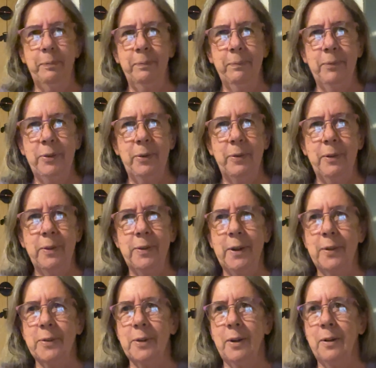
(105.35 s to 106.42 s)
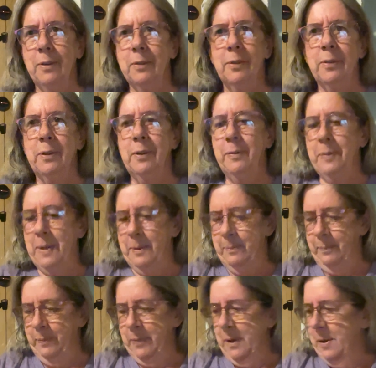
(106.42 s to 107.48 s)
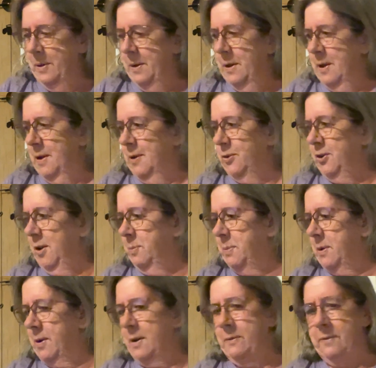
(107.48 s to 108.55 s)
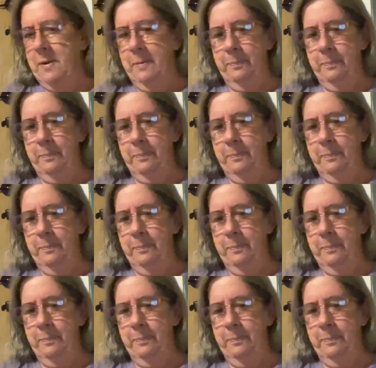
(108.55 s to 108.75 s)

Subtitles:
It was only $6, cheap enough.